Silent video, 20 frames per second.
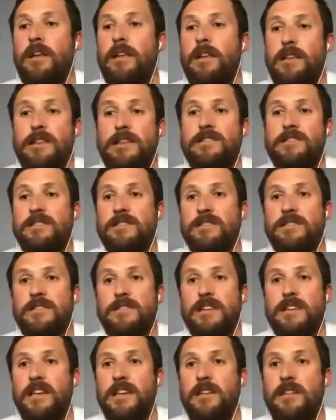And let's just
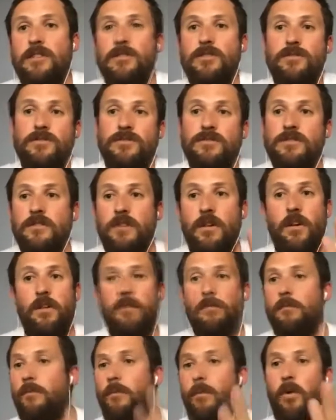see who's
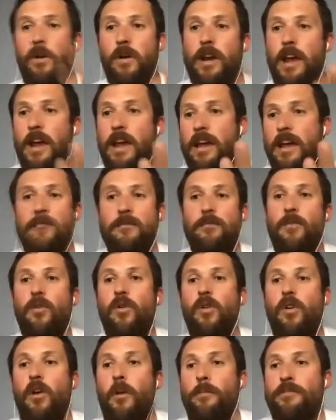working at a
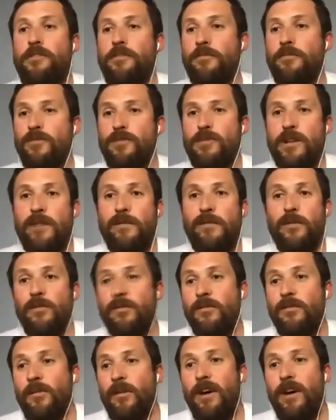more optimal level
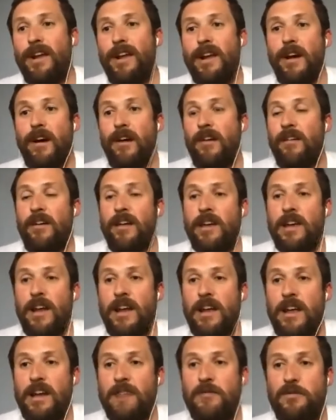right now,
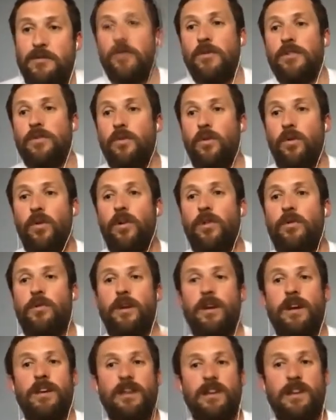okay? And if you want to walk
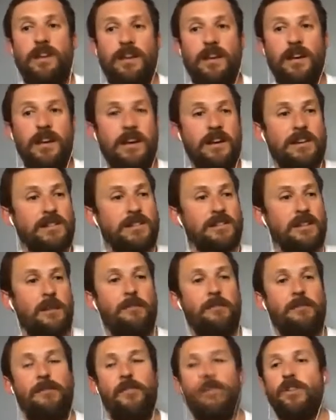around in
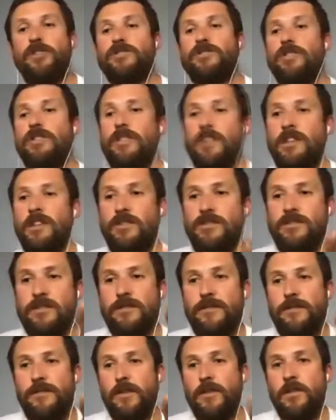some version that you
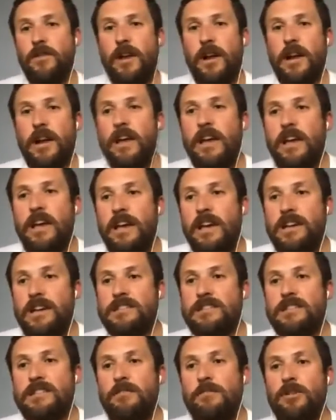just feel like
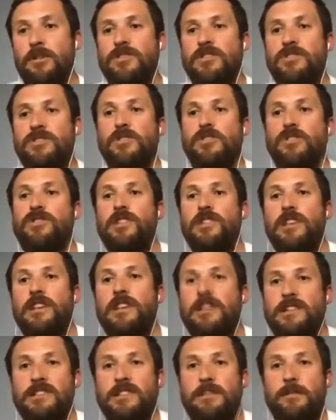is the most socially
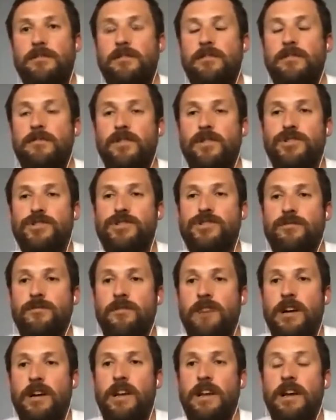accepted version
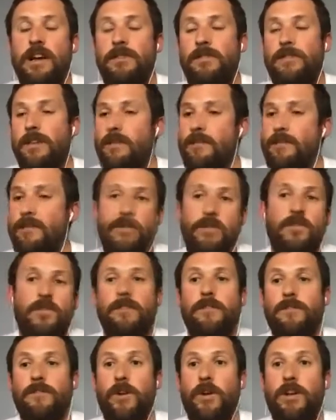right now, then fill
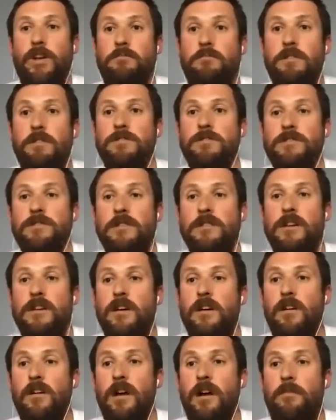your freaking boots,
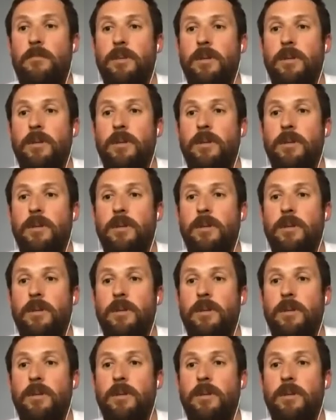all right?